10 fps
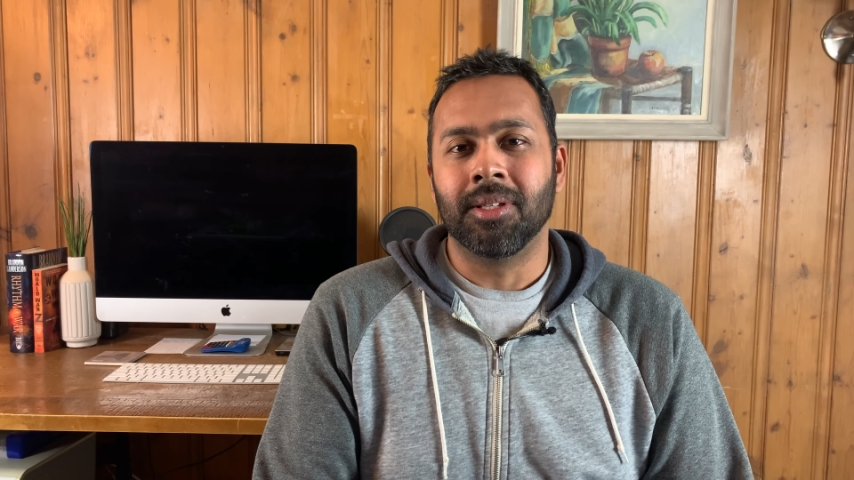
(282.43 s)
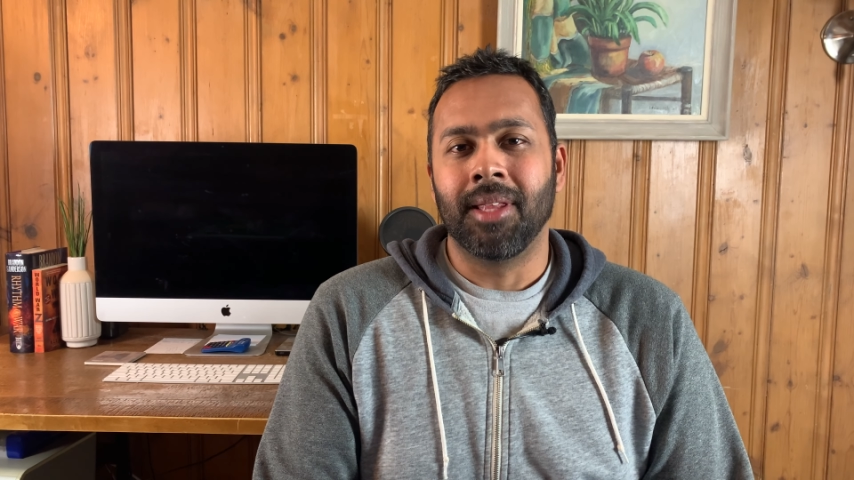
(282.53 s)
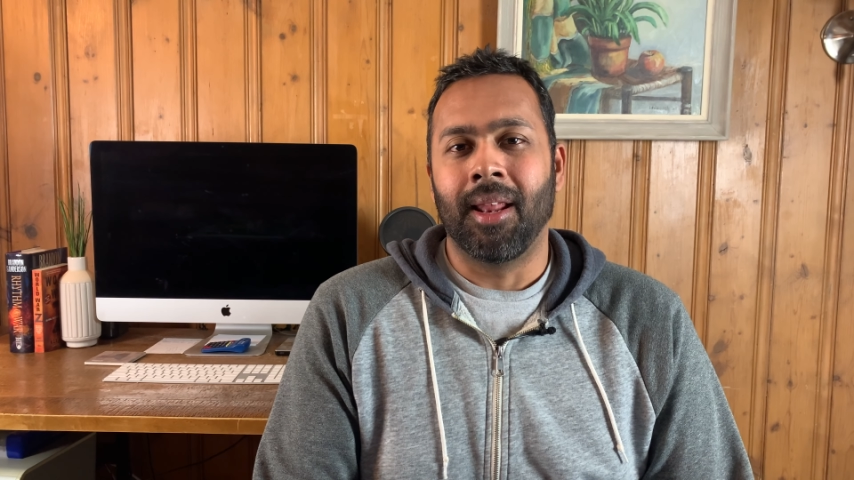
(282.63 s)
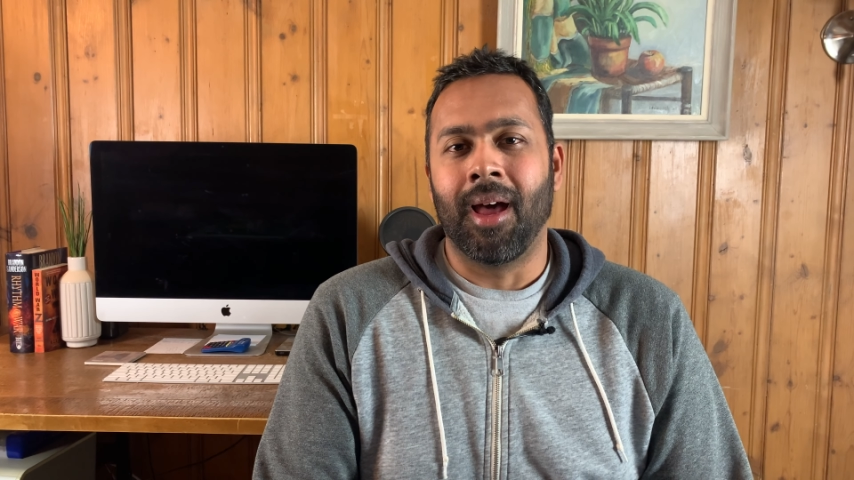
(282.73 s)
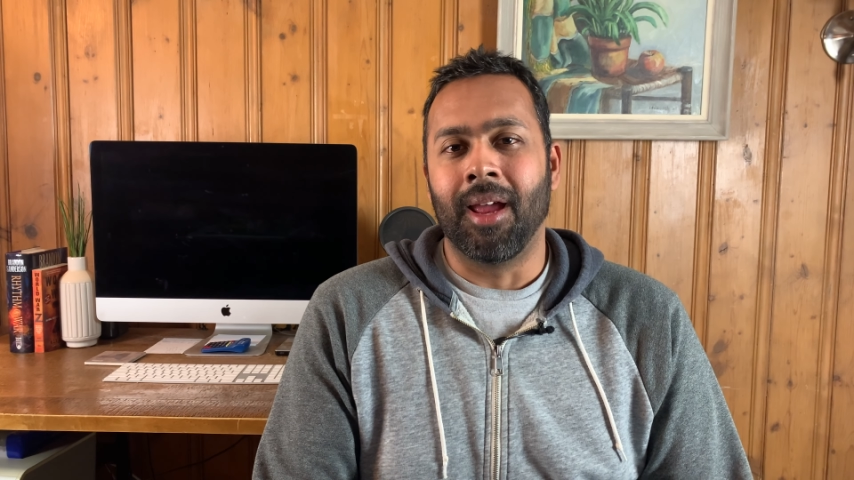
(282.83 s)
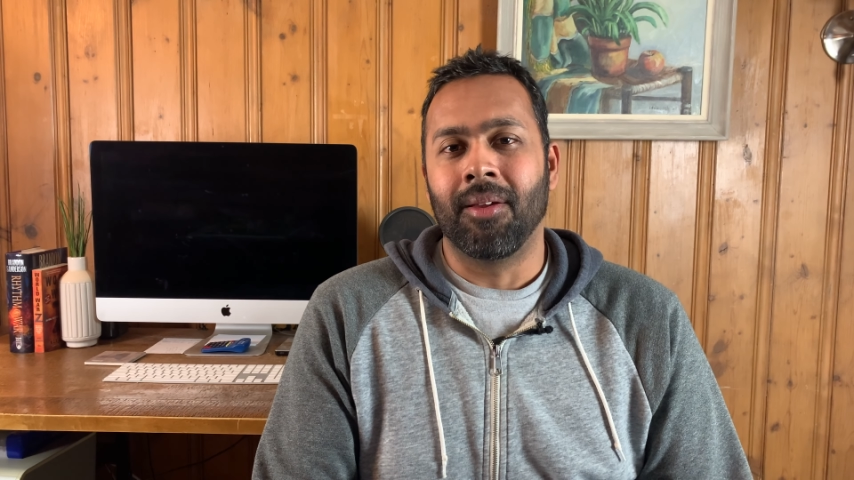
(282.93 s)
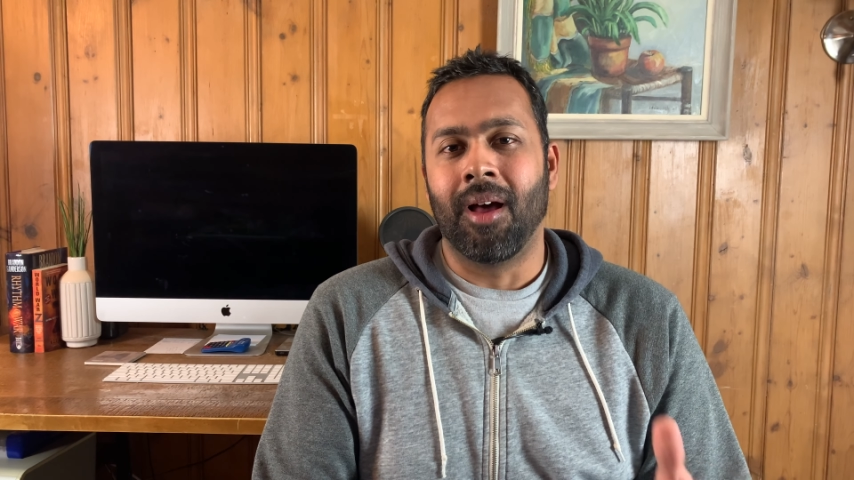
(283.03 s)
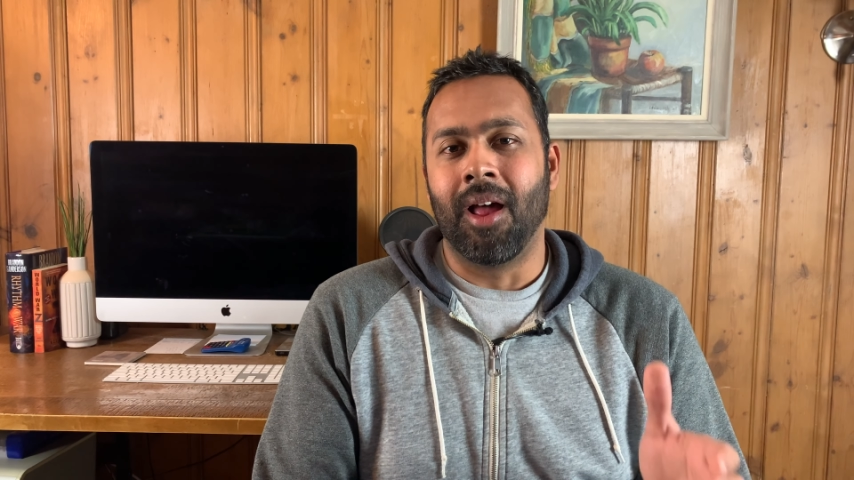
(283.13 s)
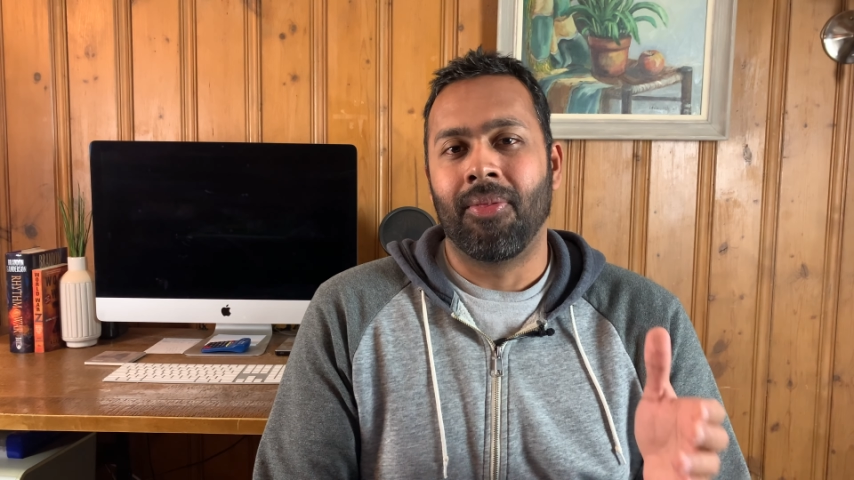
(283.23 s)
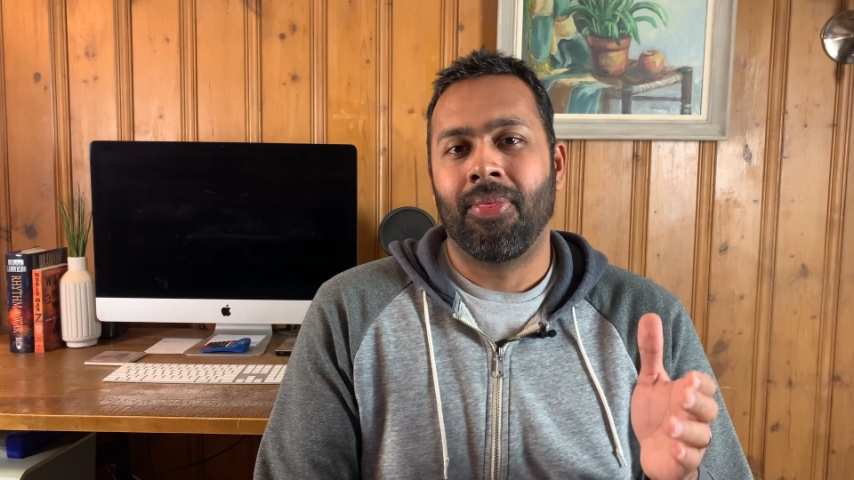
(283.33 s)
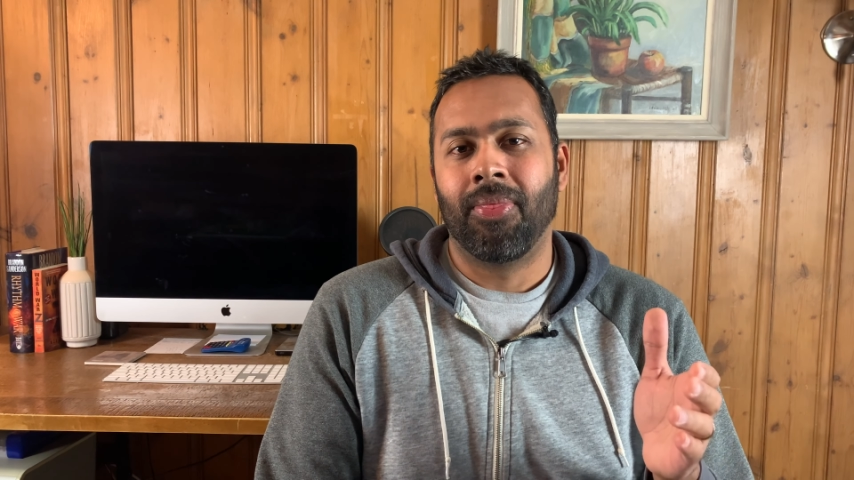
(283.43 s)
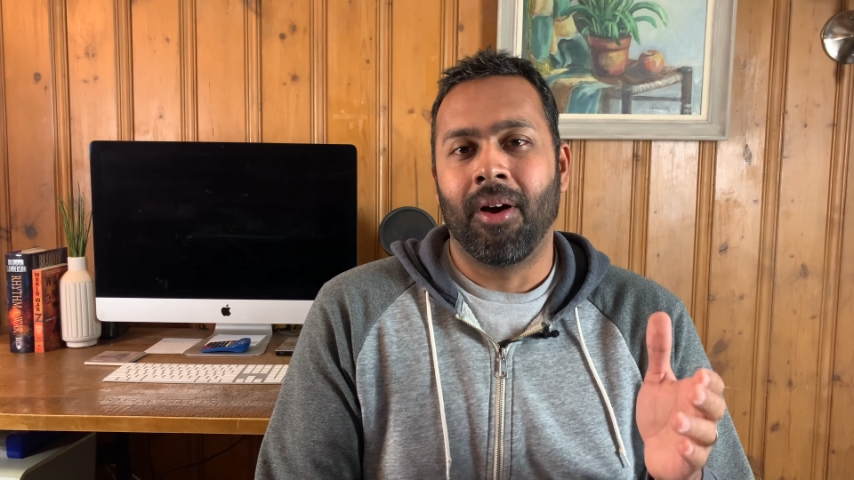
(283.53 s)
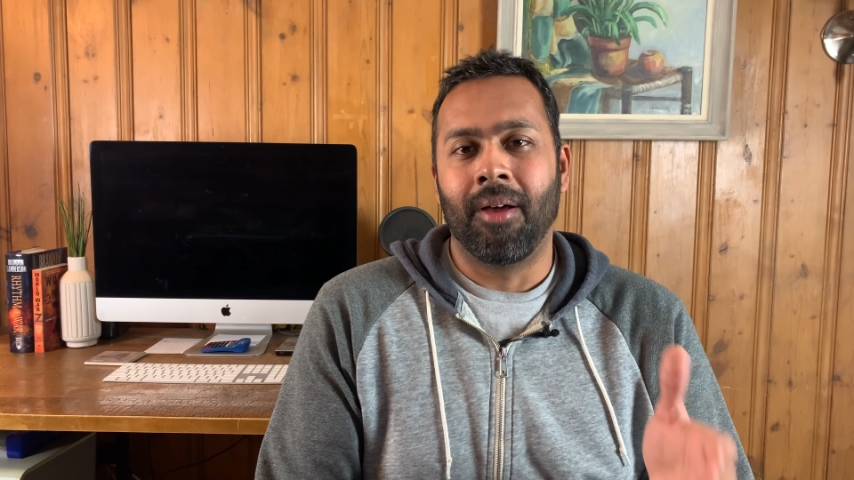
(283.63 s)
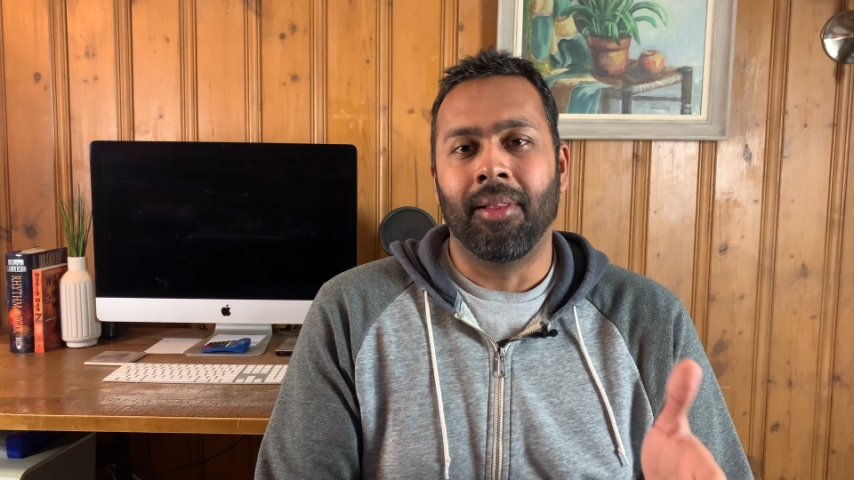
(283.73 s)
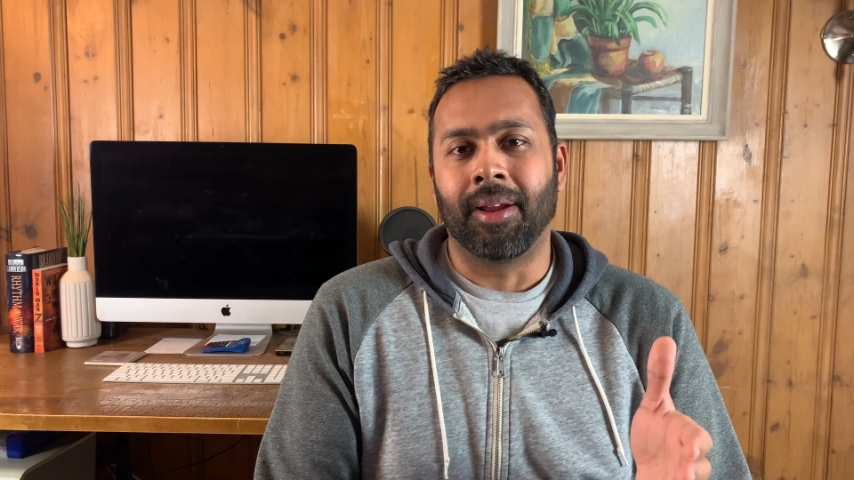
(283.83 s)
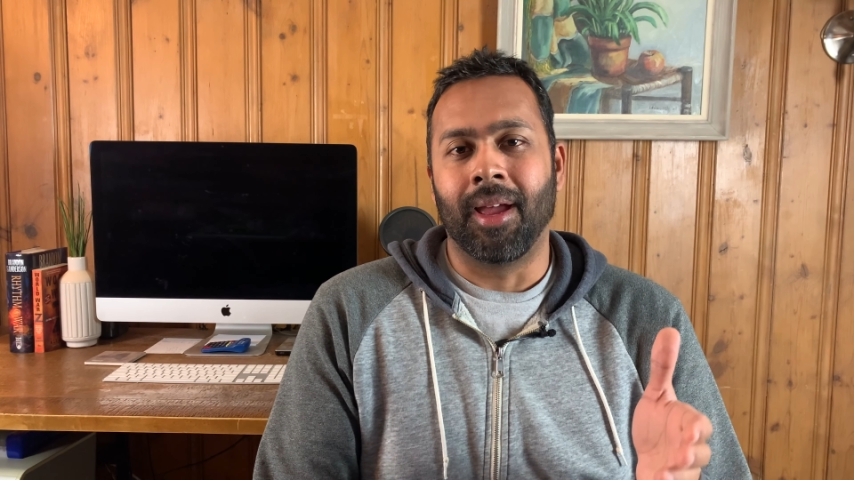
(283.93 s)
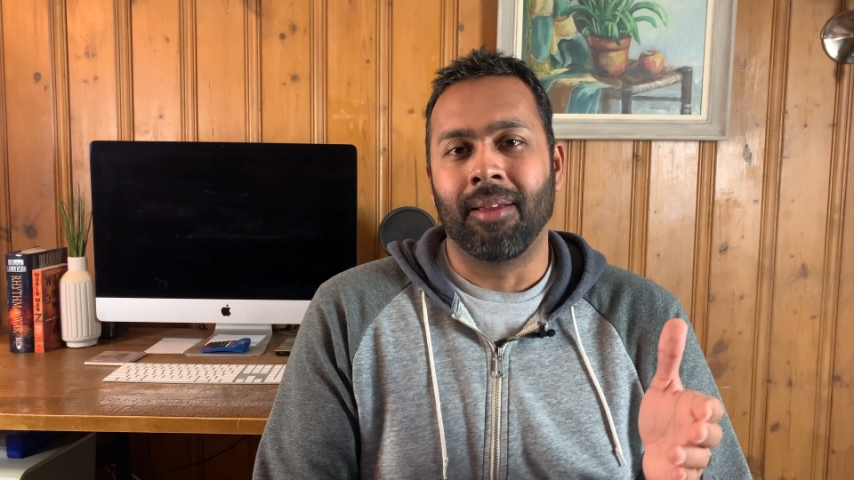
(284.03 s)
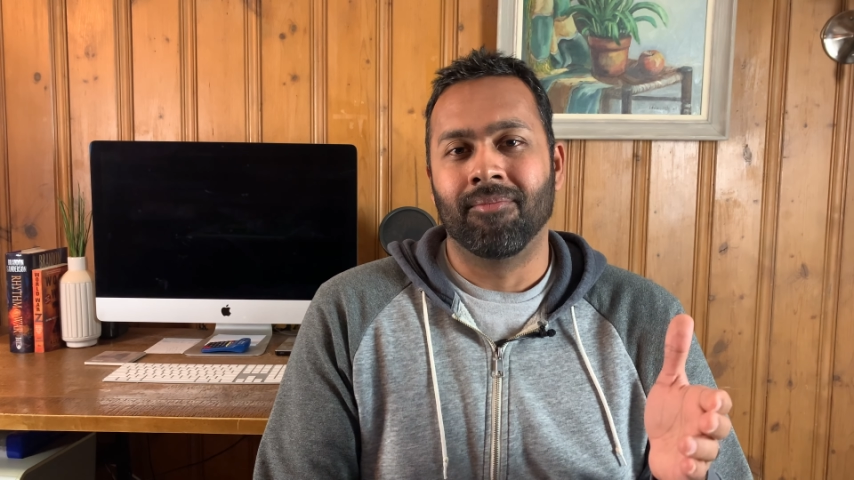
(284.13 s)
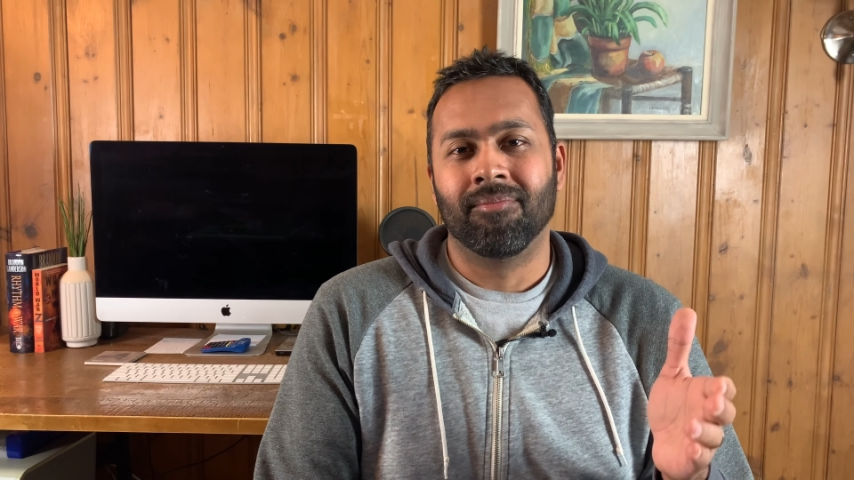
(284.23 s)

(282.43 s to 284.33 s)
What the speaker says: that I thought, like, I